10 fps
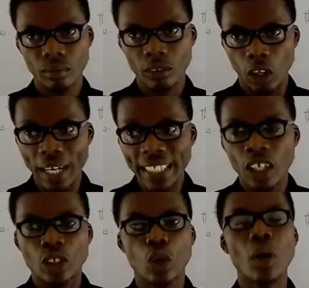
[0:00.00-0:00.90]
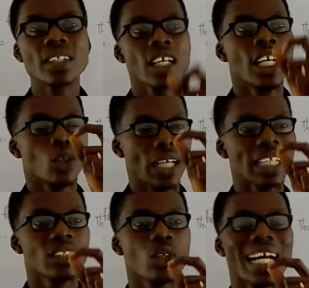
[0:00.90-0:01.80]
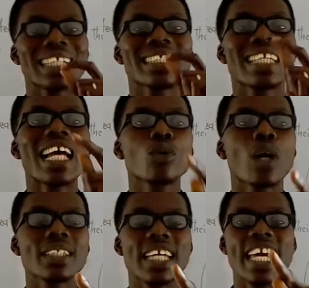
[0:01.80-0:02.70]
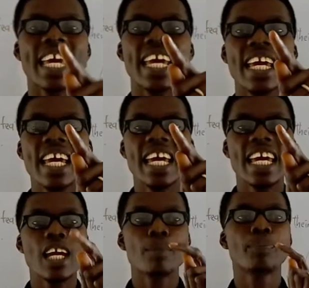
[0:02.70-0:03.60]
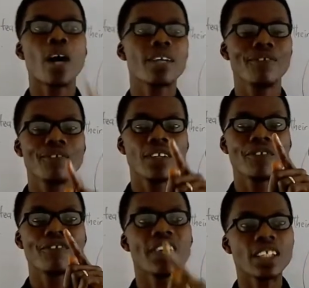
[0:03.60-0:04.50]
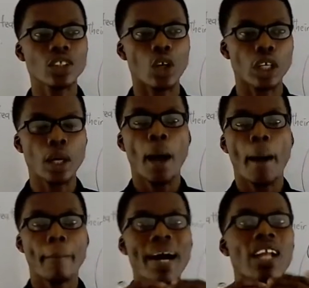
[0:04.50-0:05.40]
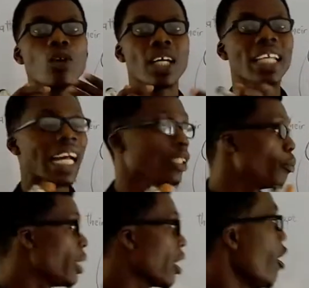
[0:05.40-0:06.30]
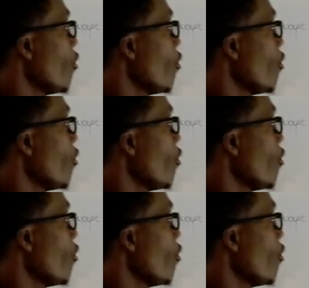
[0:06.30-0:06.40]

Alright, so once you can tell what a bird feeds on by looking at the beak.